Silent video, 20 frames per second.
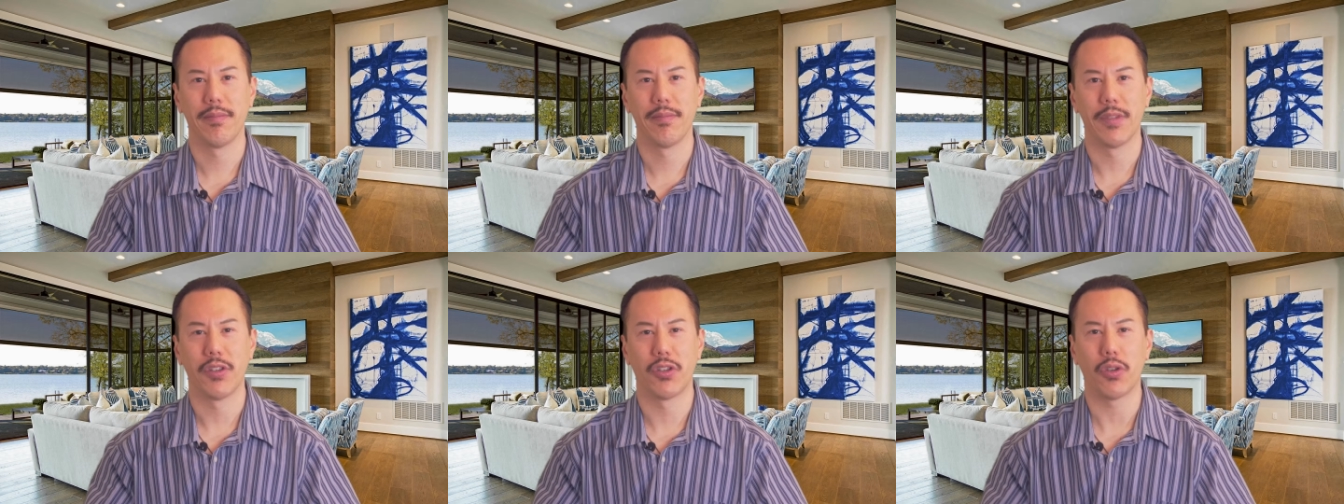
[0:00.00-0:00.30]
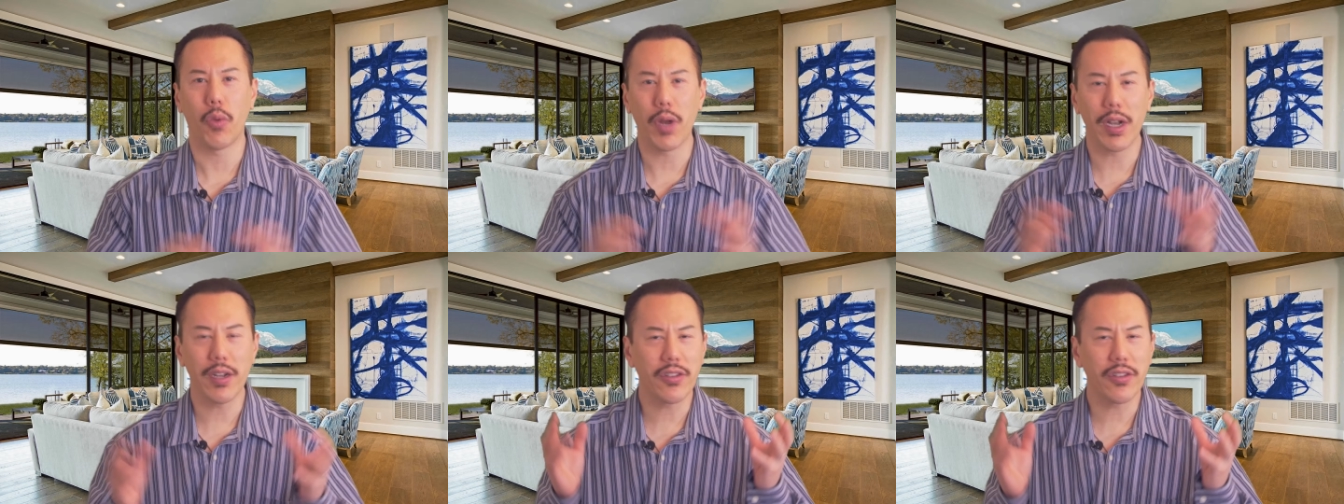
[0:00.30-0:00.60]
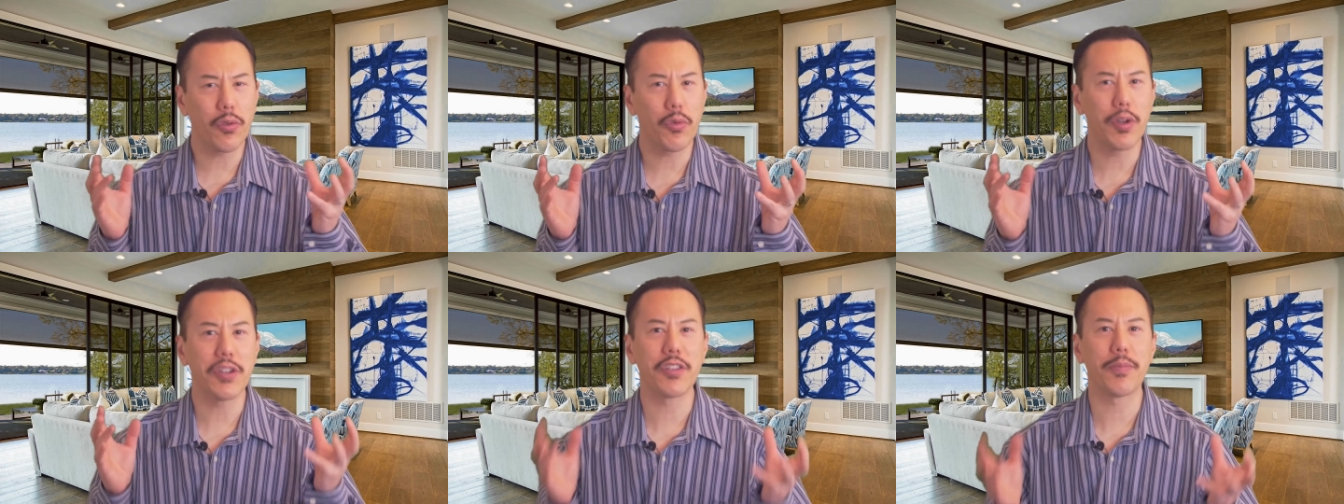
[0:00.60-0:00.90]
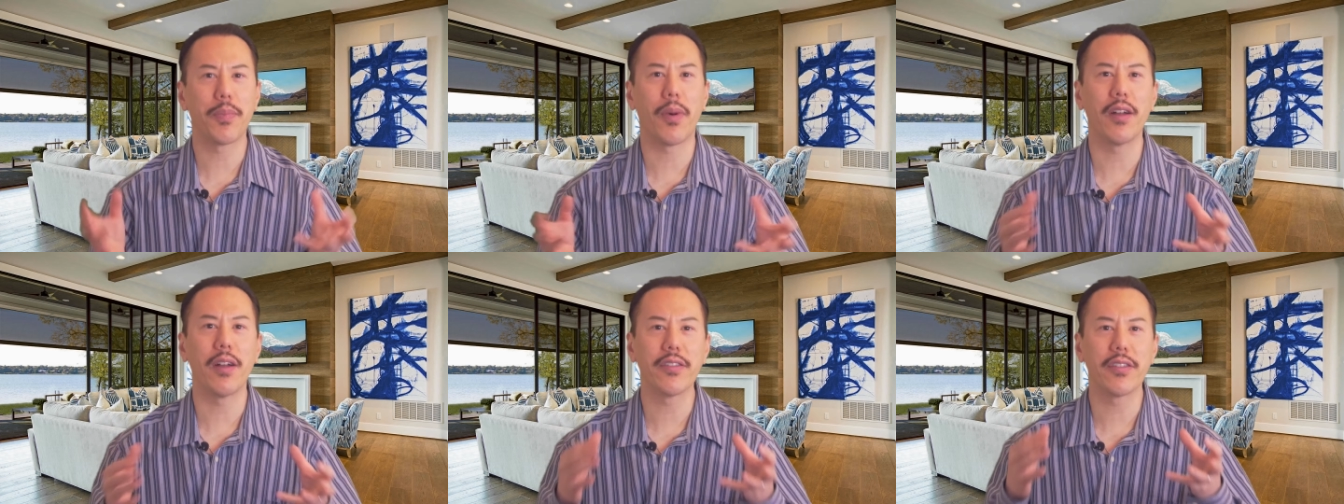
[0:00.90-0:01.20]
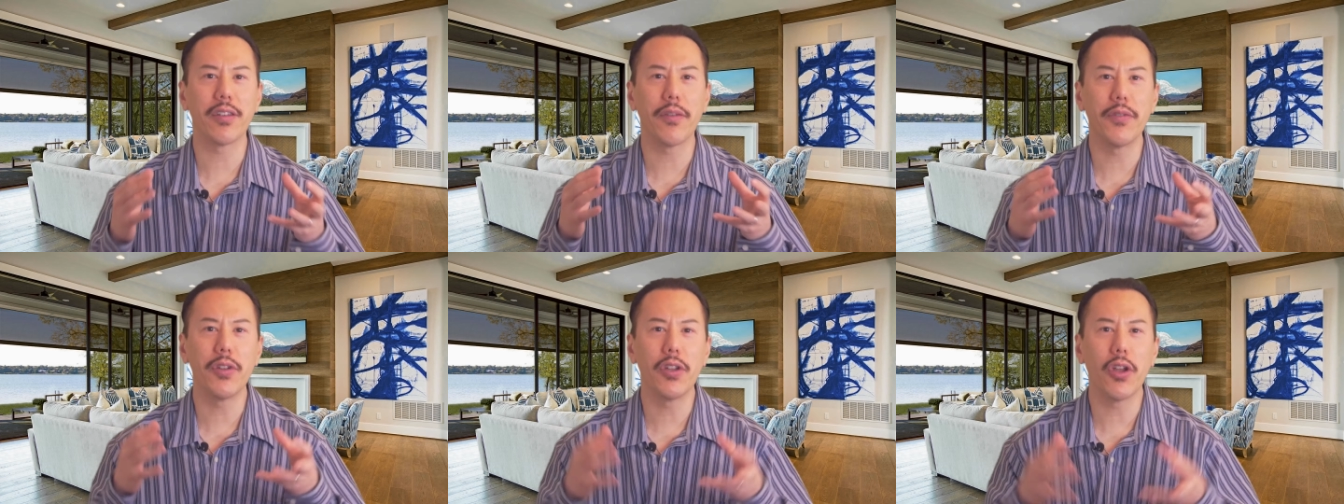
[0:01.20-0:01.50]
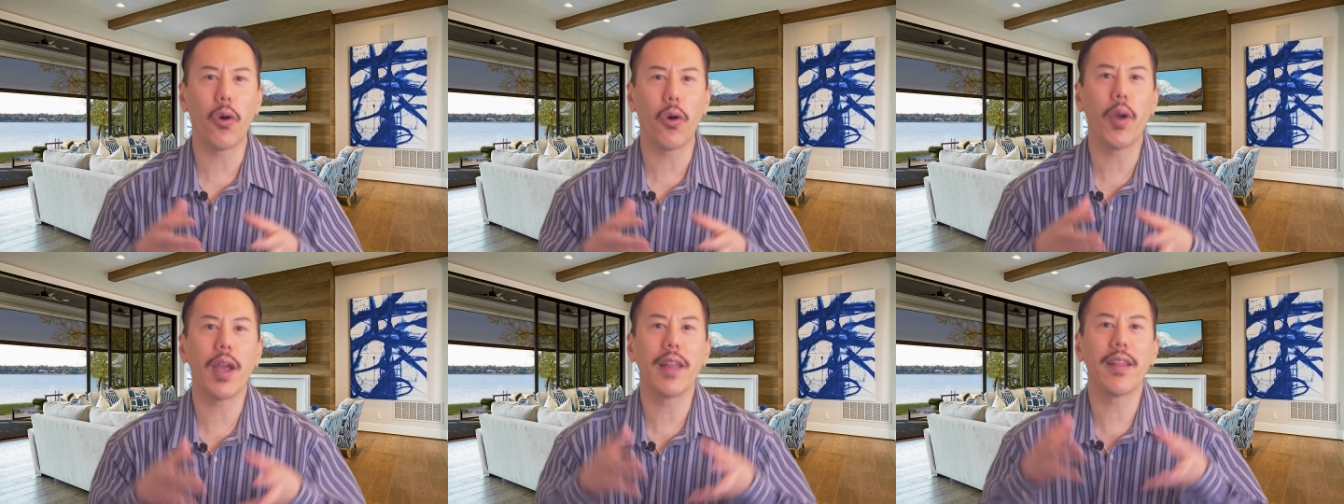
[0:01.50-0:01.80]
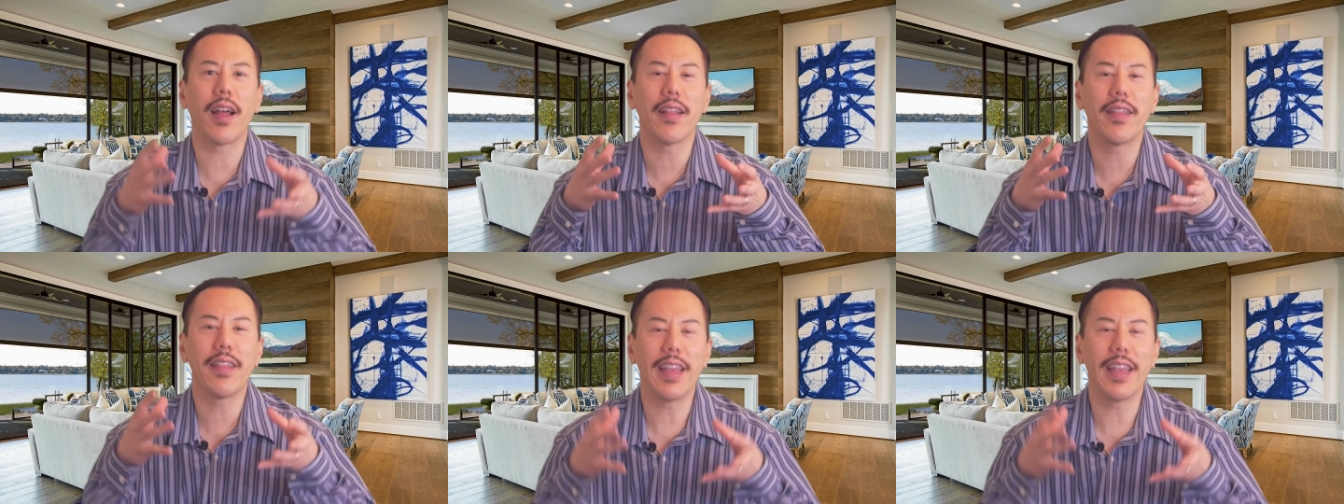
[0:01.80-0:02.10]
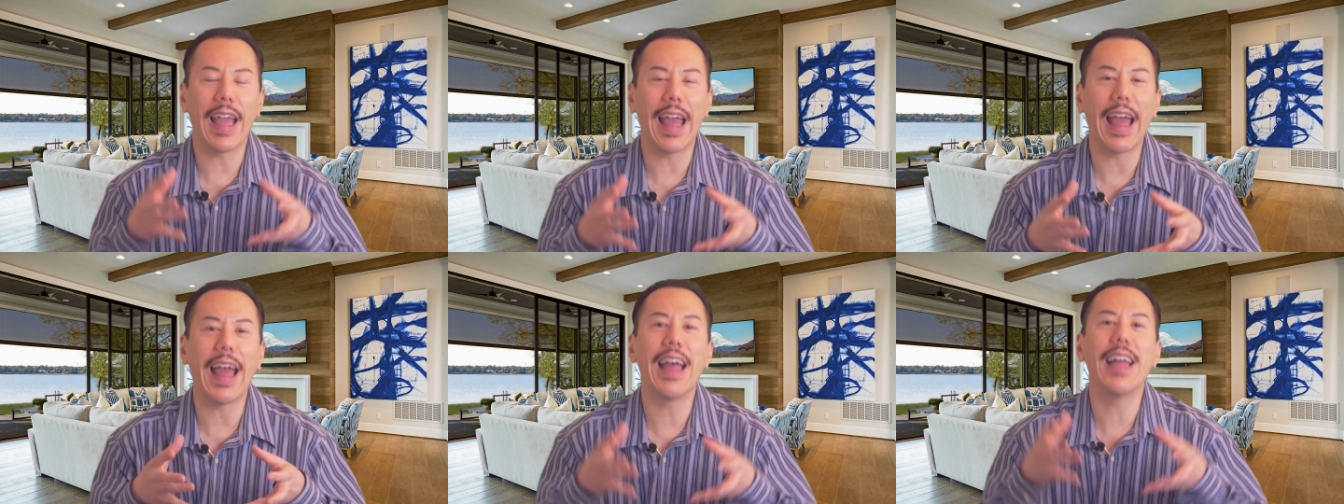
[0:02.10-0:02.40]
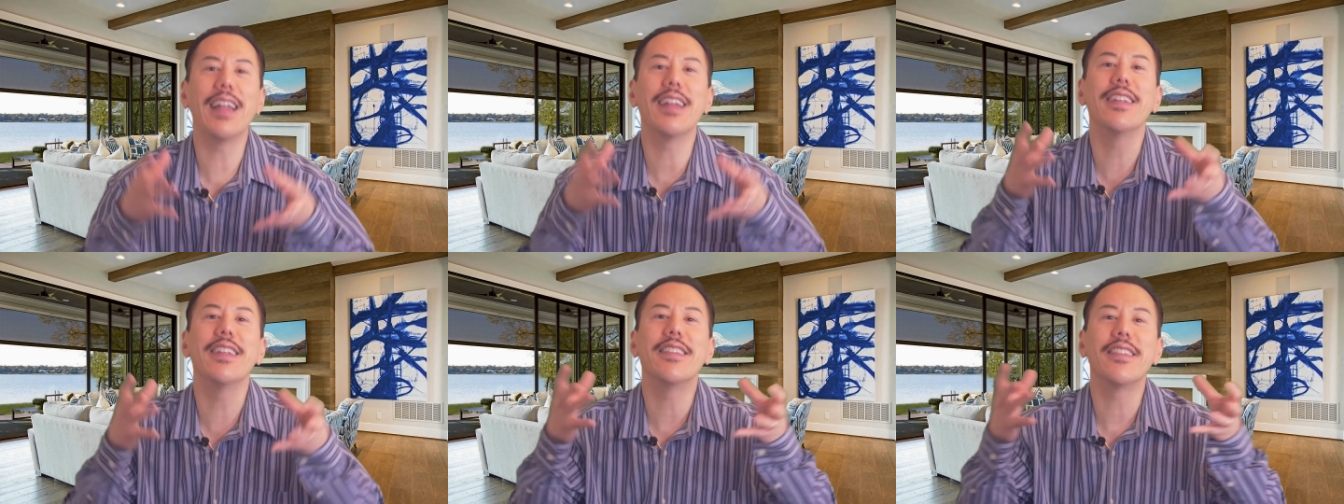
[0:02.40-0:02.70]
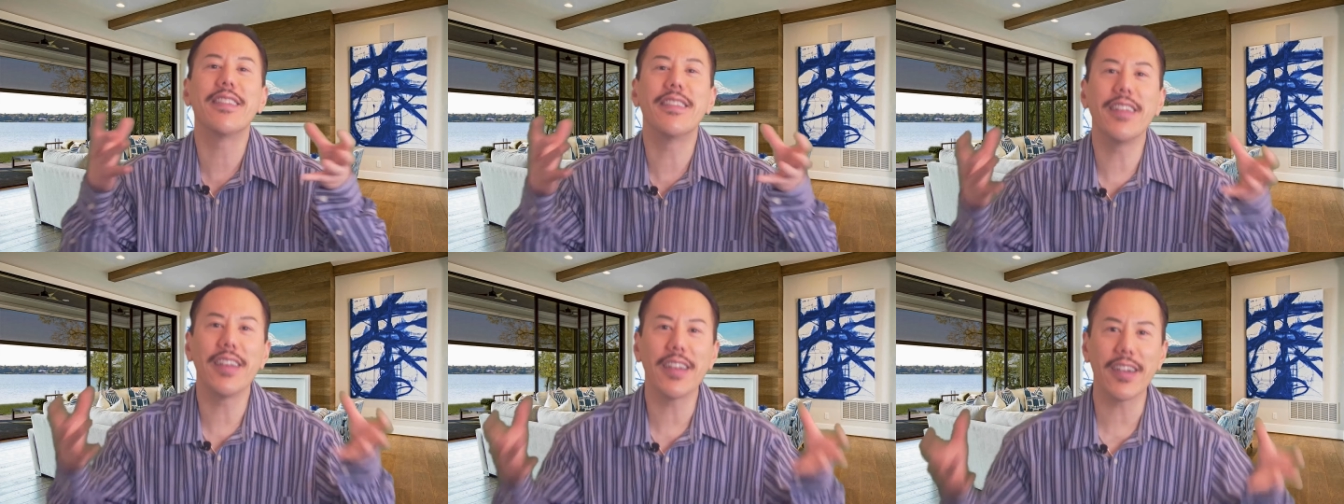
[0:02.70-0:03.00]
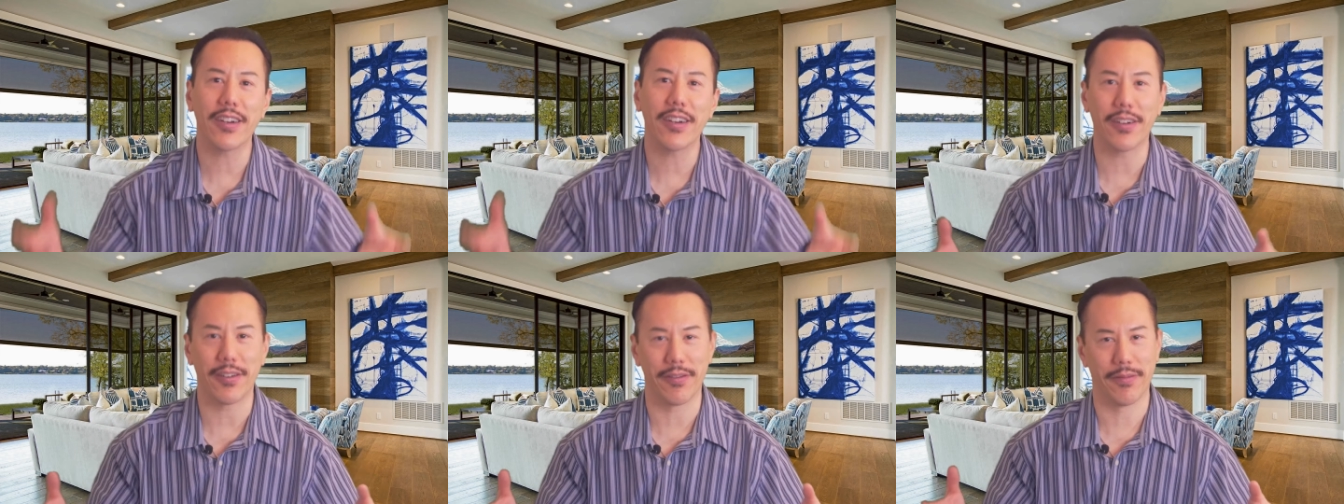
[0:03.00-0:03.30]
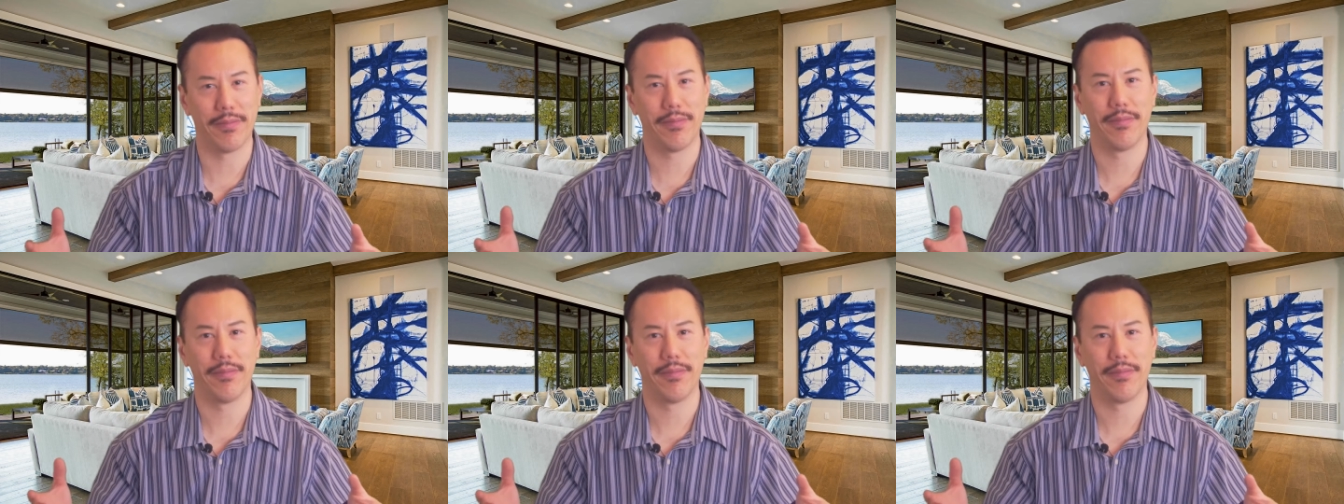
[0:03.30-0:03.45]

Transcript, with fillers: So, what is the response of knowing that the end is near?